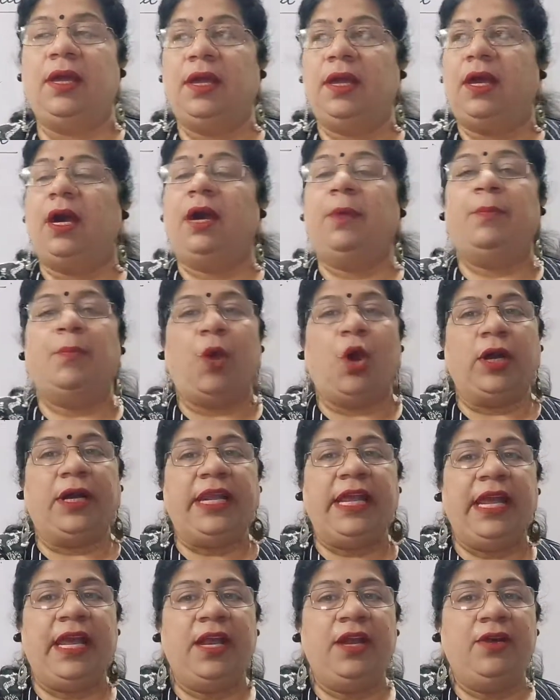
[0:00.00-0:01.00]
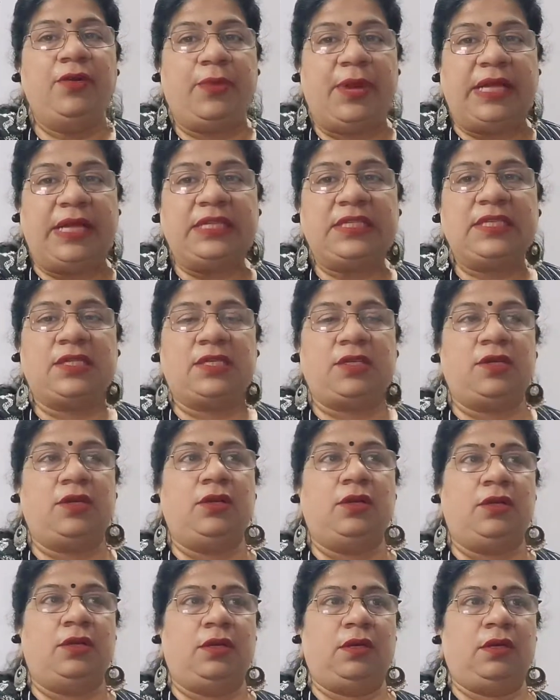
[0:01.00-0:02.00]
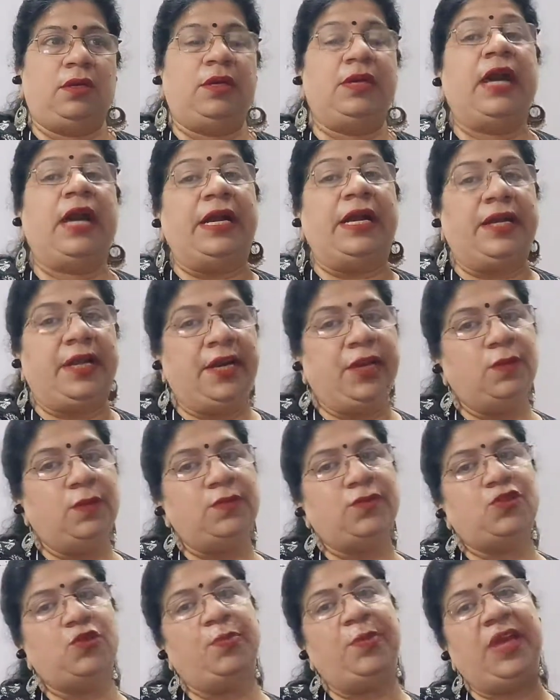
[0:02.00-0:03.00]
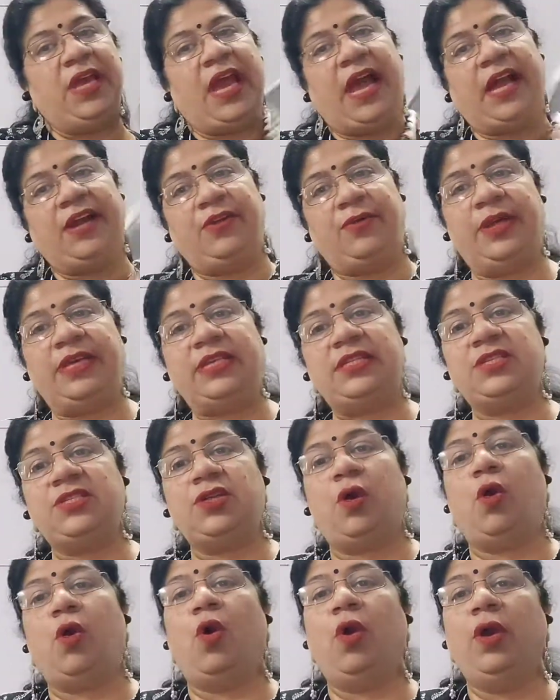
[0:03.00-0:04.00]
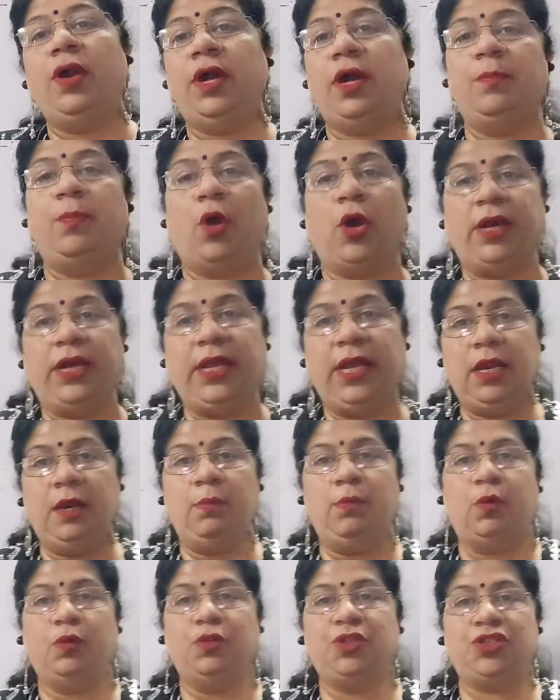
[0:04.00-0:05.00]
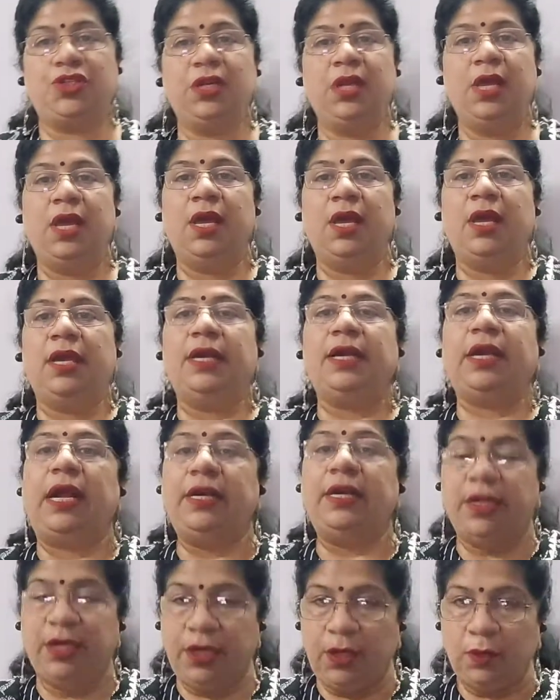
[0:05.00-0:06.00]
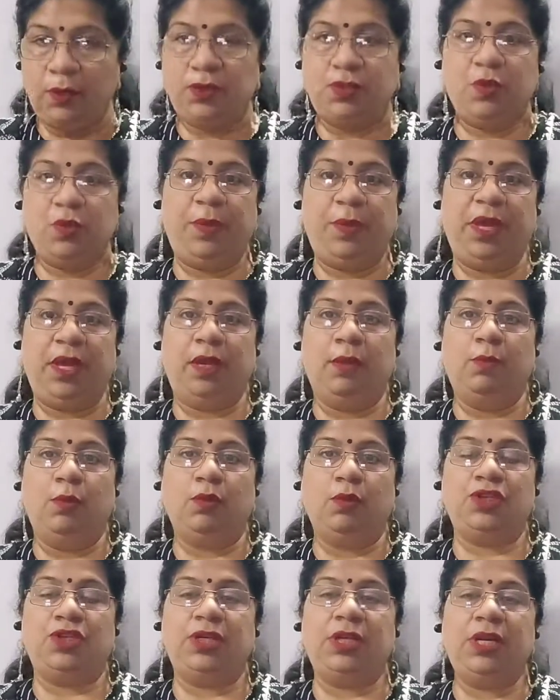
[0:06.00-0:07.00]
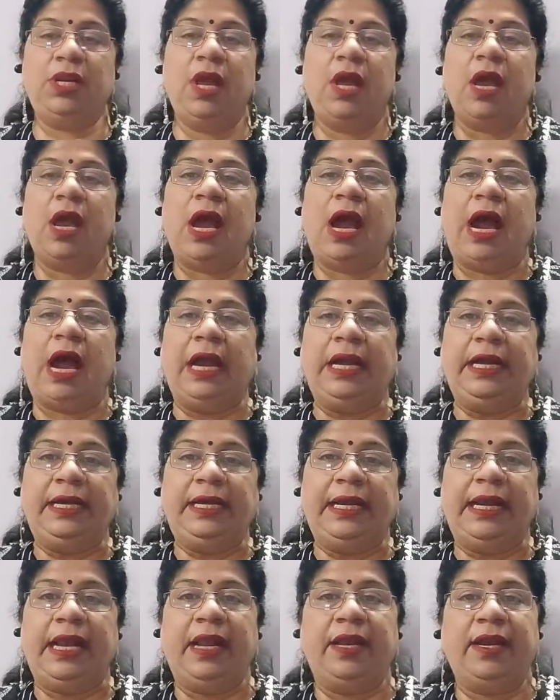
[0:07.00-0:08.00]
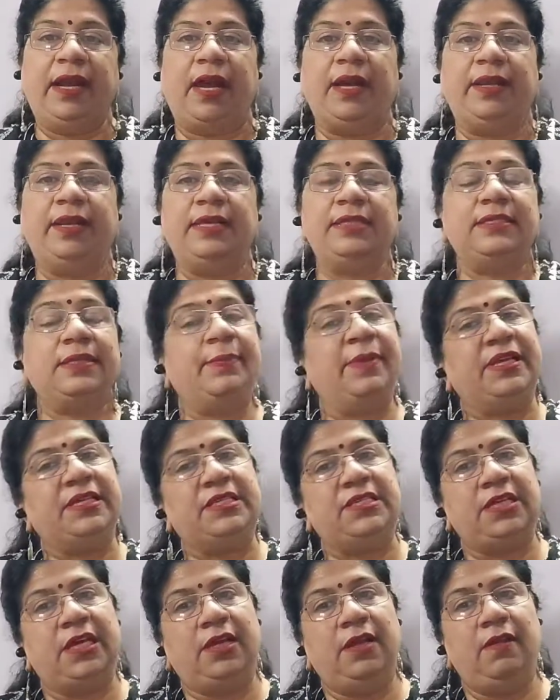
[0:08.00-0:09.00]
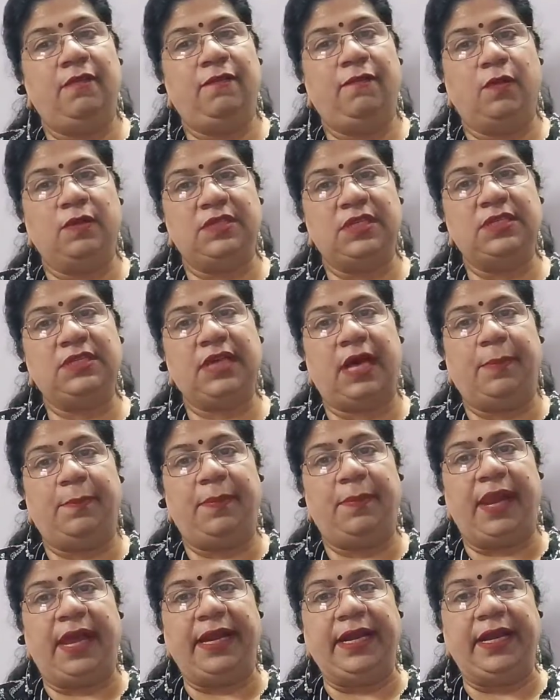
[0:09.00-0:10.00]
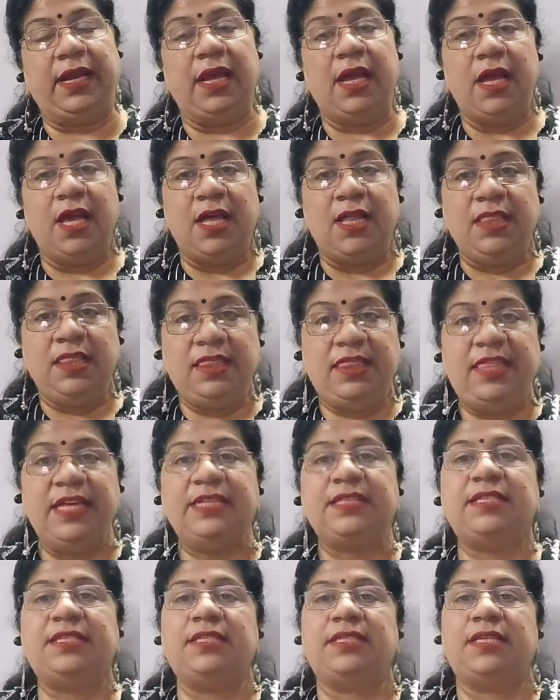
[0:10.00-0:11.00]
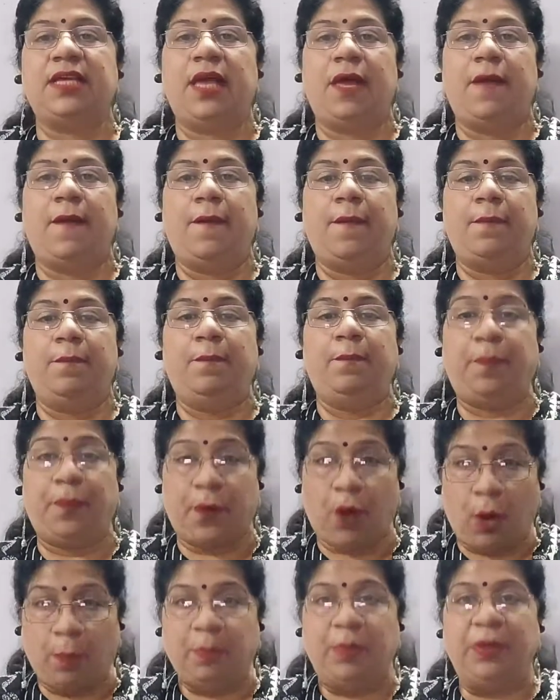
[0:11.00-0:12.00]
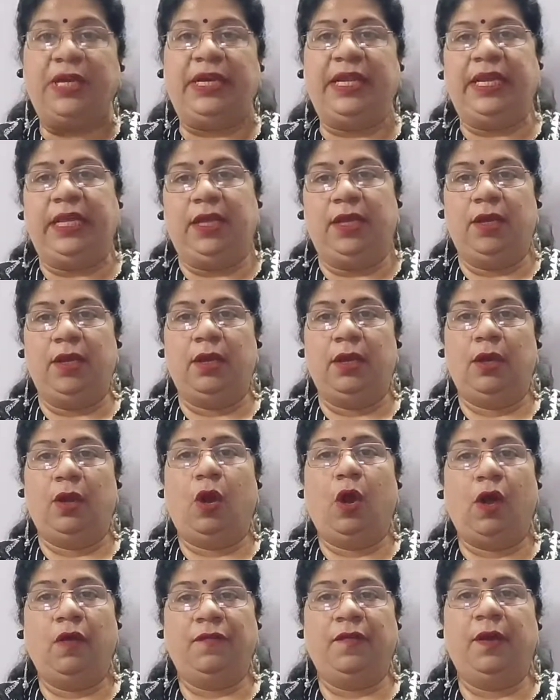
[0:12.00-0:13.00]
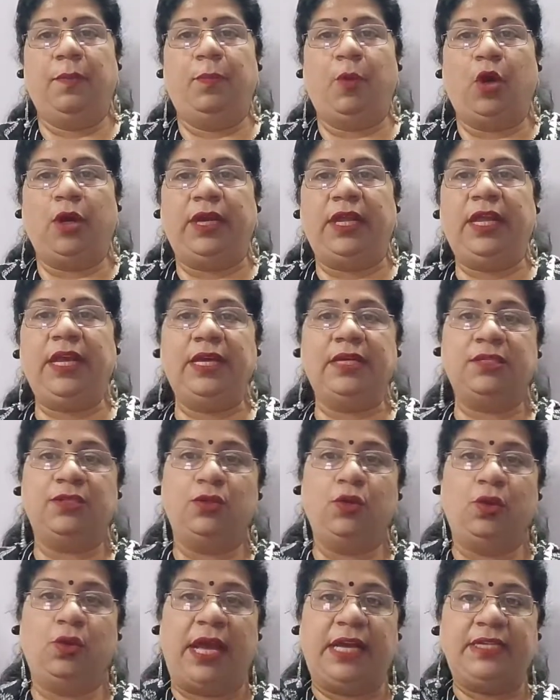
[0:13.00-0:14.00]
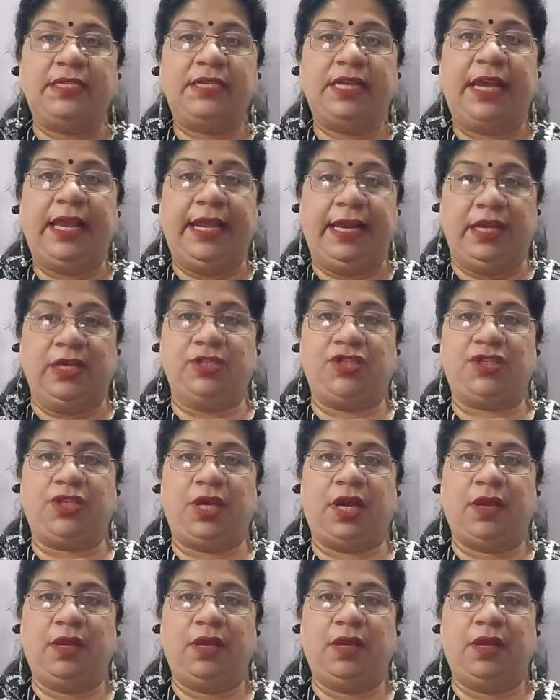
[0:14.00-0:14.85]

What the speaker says: a body in rest continues to be at rest, or a body in motion continues to be in motion until and unless some external force is applied. This property of a body is known as inertia,